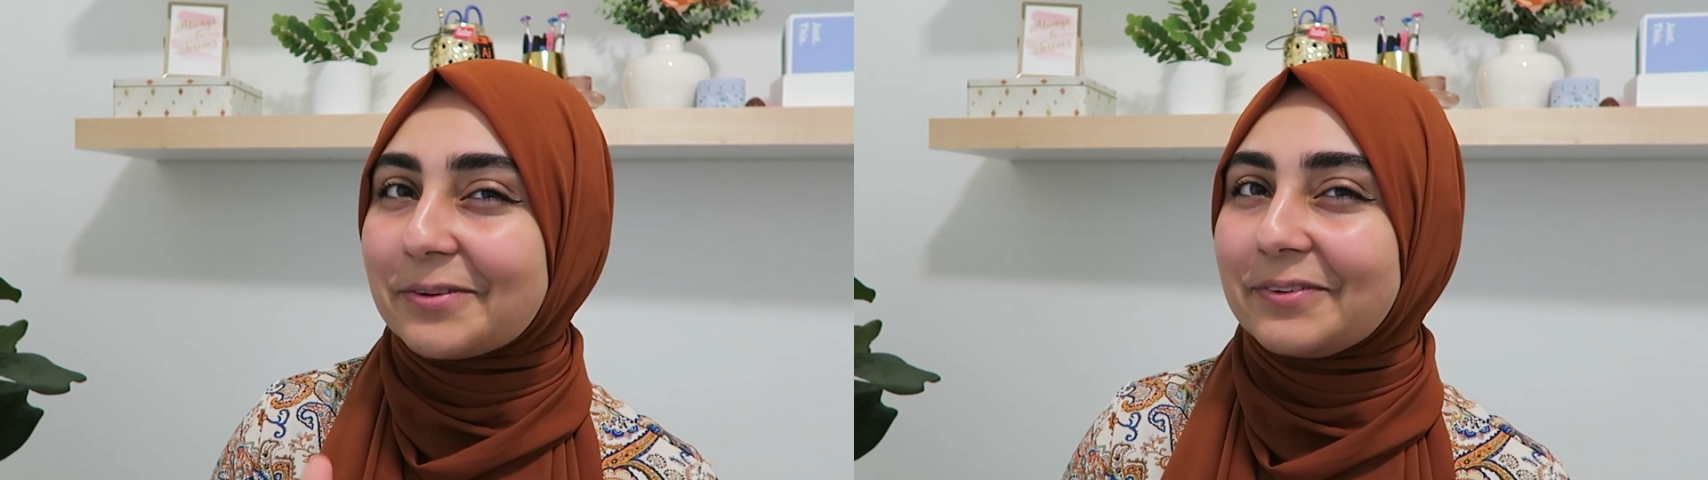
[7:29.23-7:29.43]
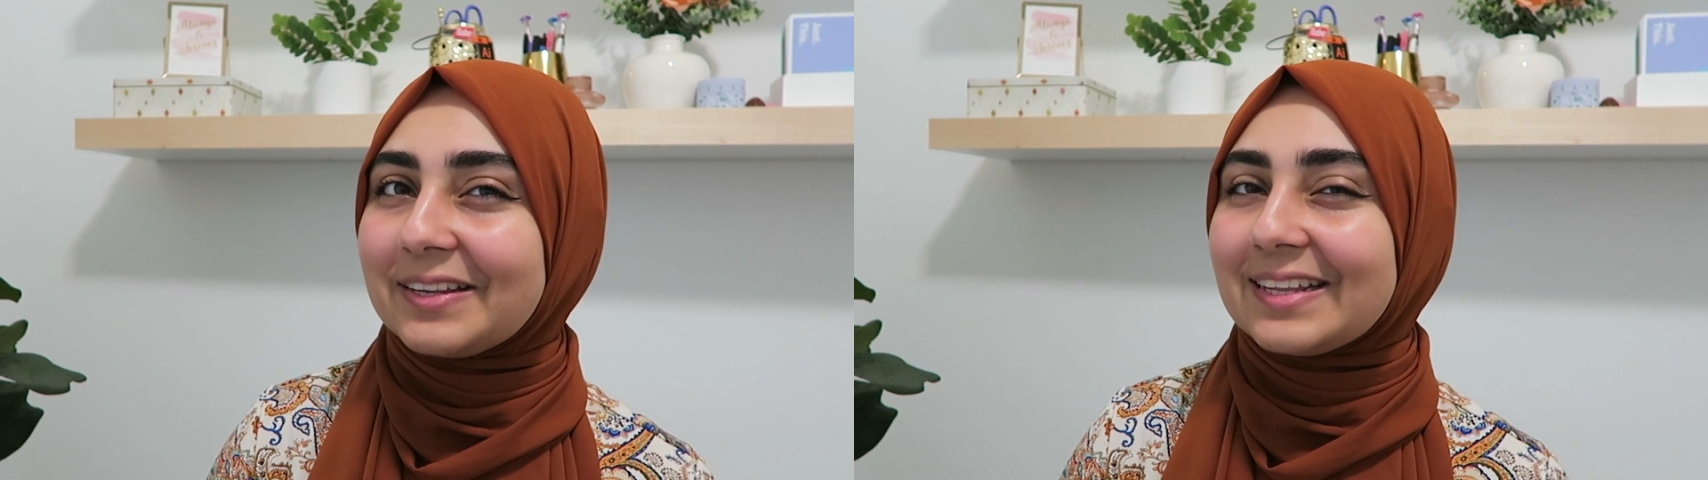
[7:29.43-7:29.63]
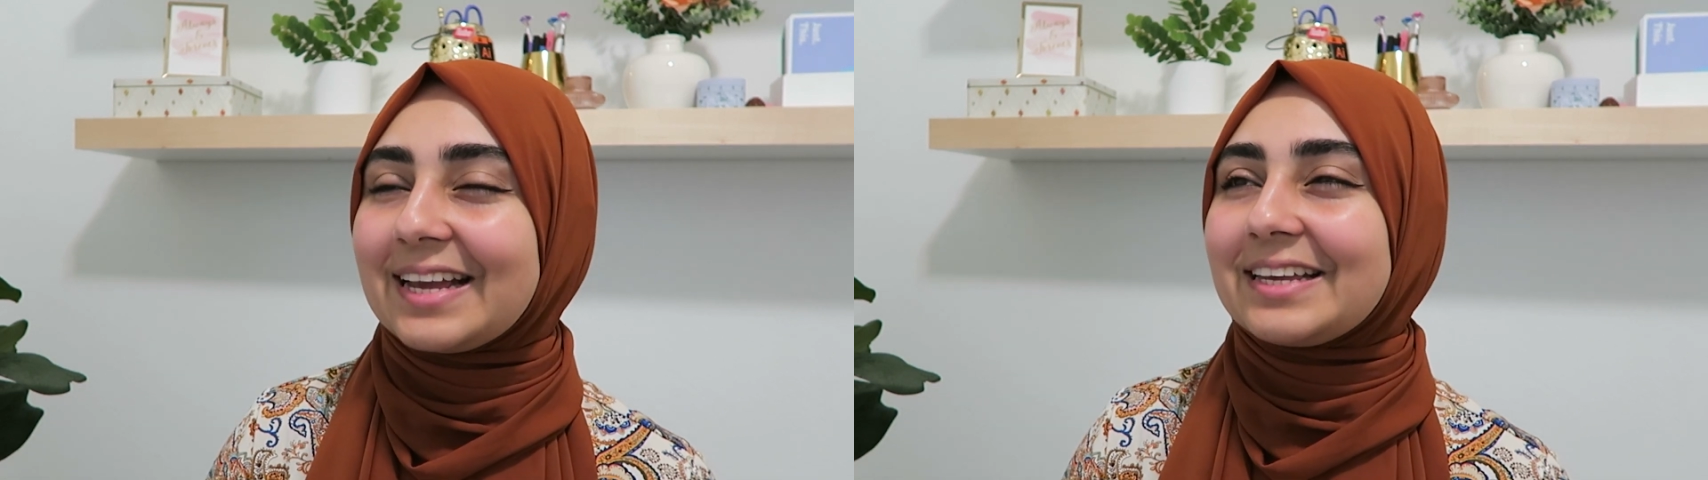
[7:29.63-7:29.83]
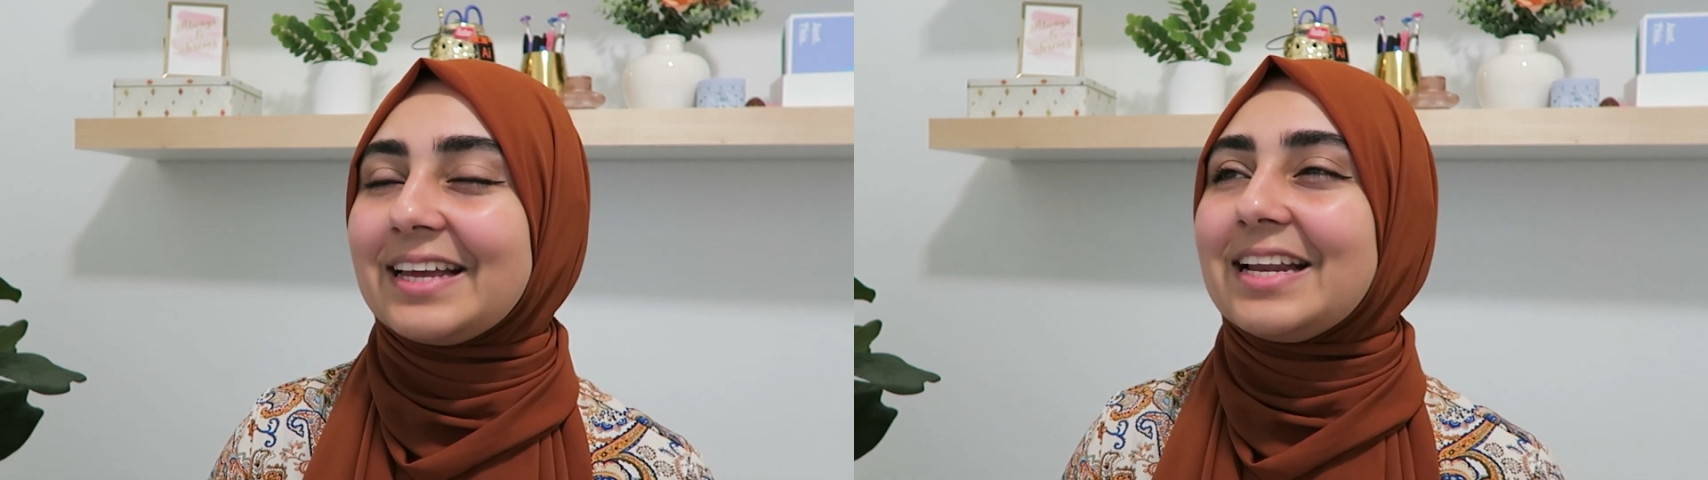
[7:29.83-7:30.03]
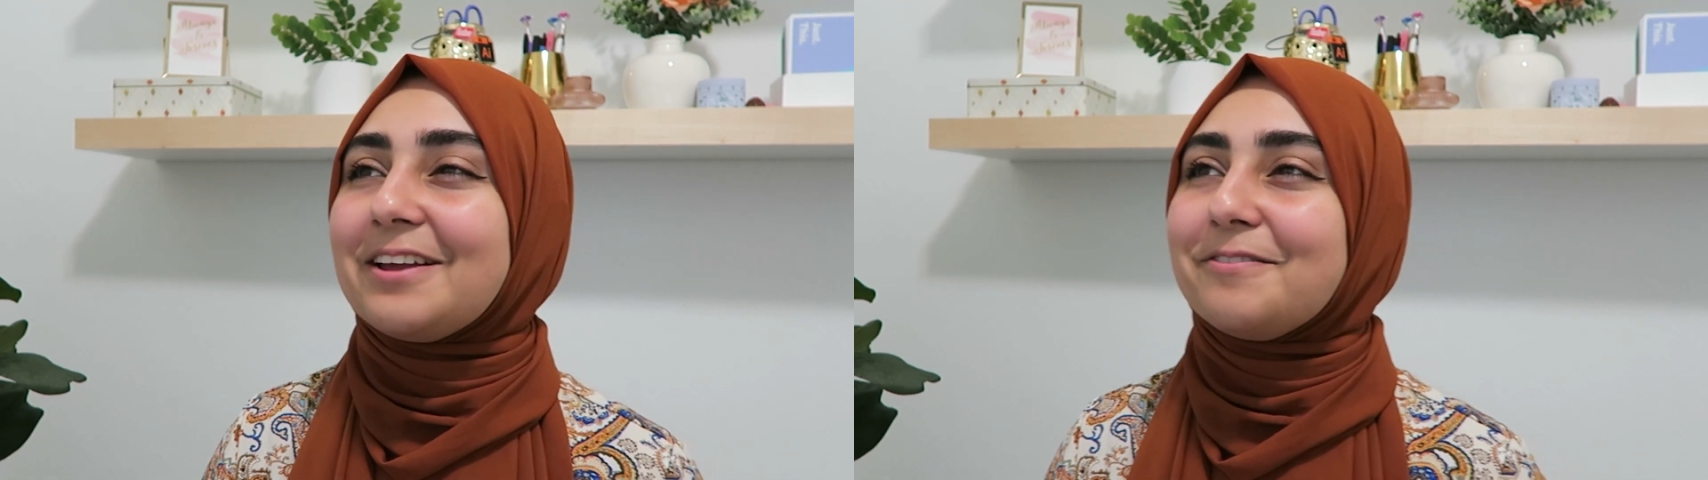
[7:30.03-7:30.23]
I would really like
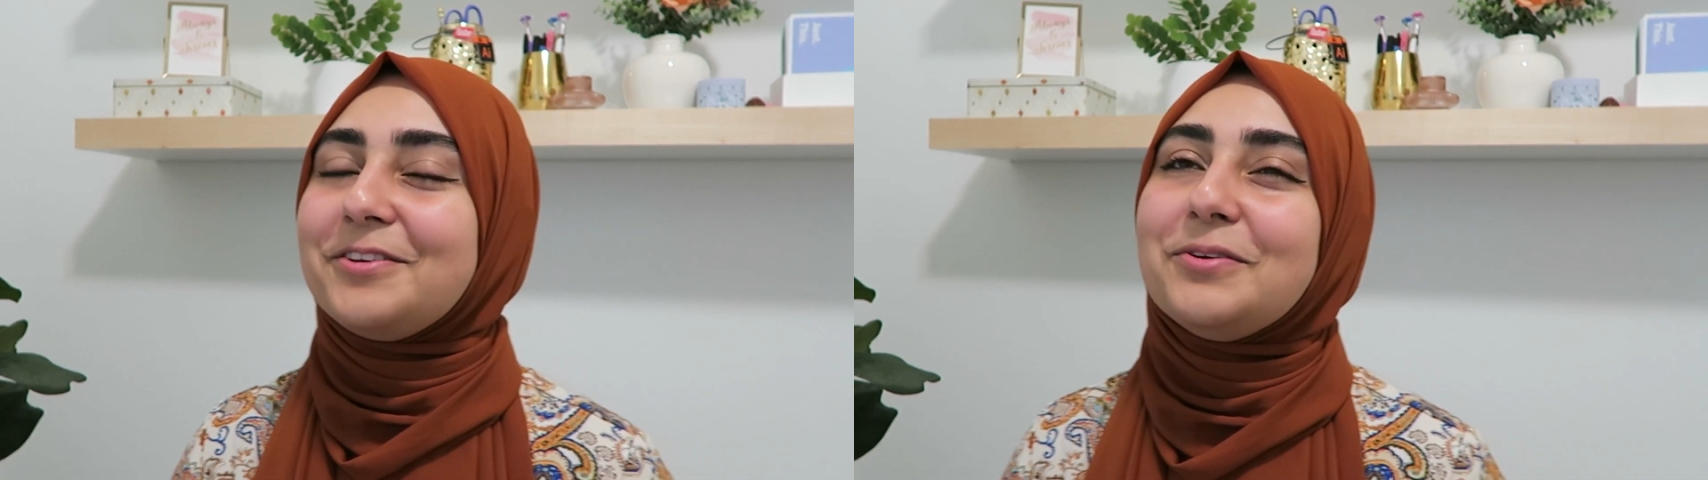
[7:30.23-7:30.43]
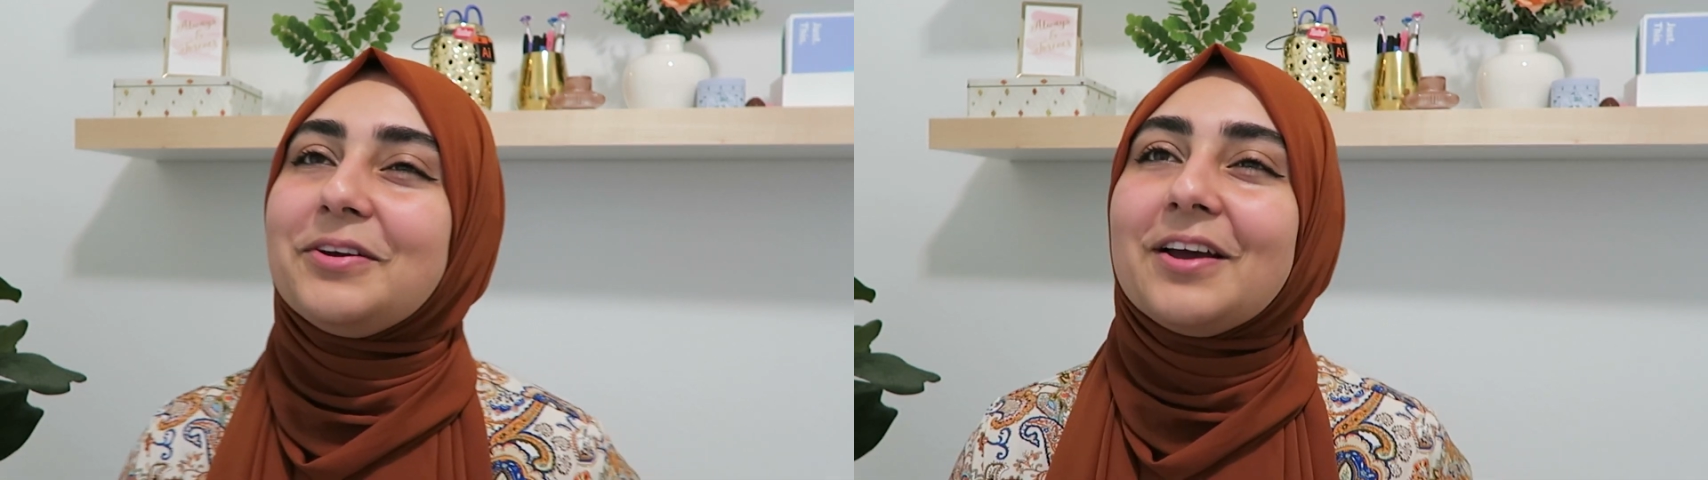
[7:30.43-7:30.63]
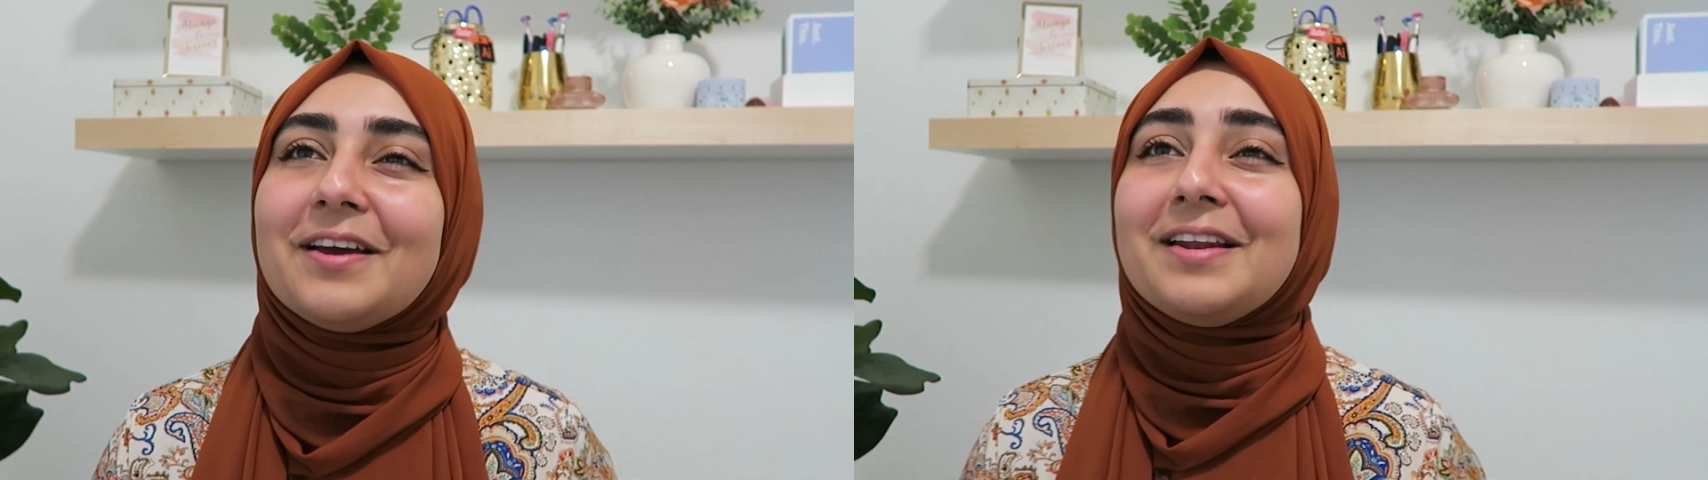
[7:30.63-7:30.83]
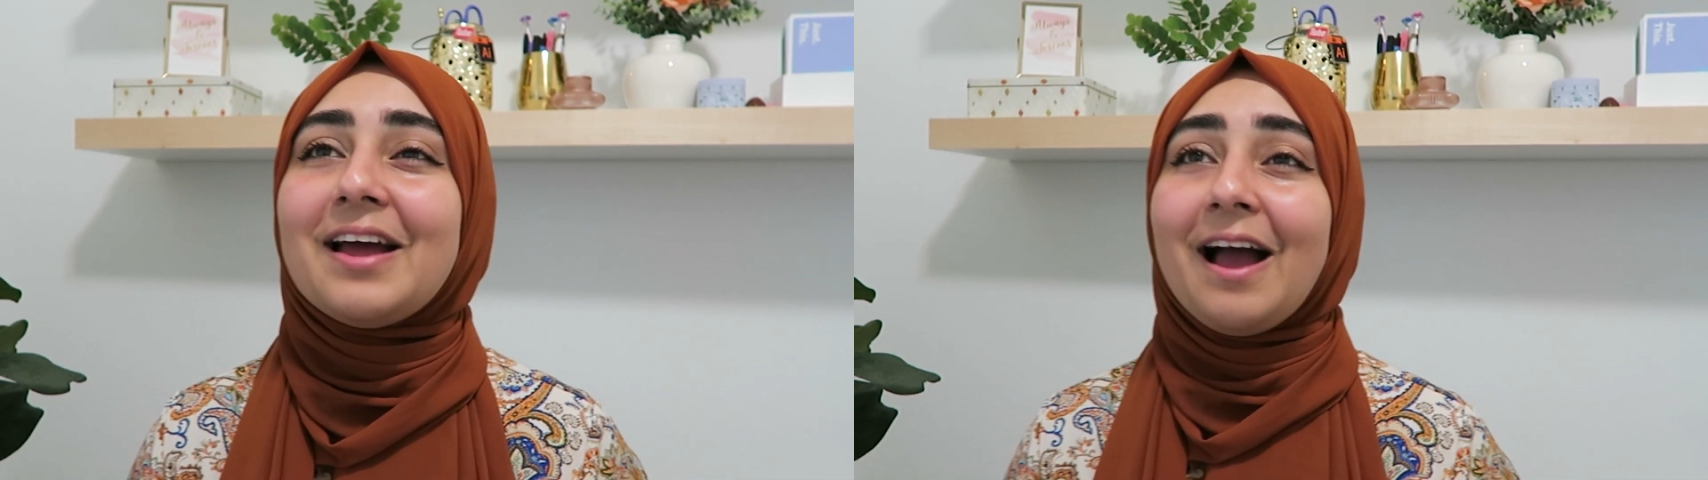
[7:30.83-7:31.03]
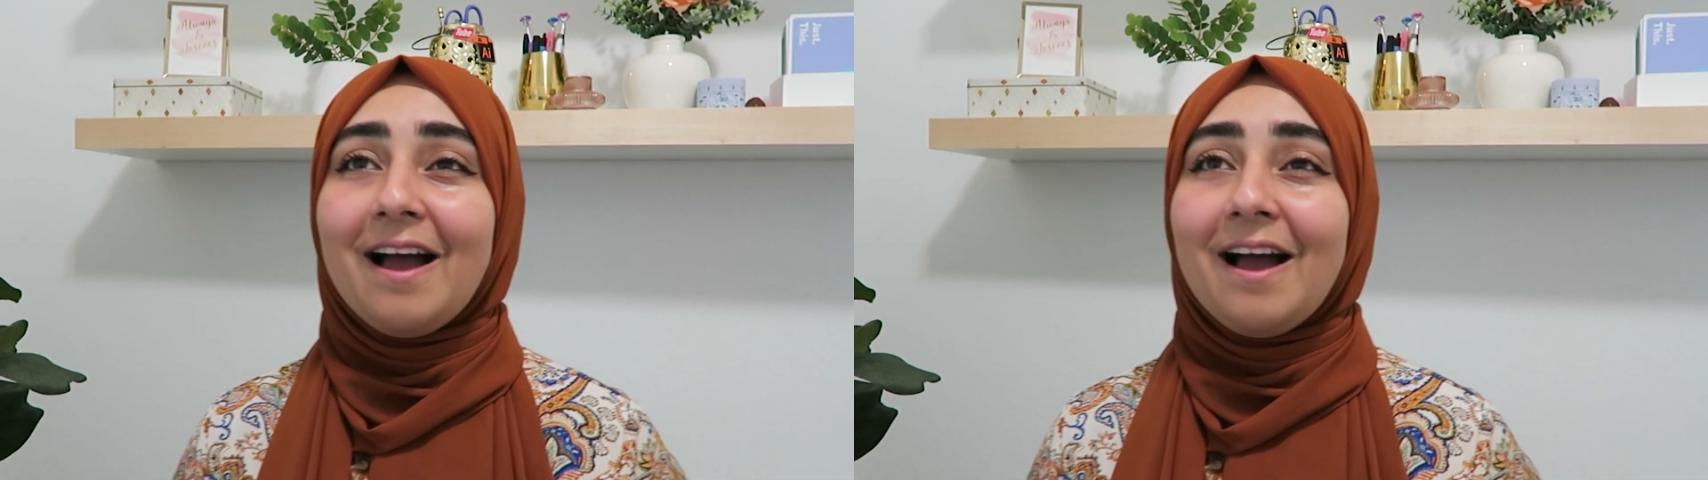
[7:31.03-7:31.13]
it if you could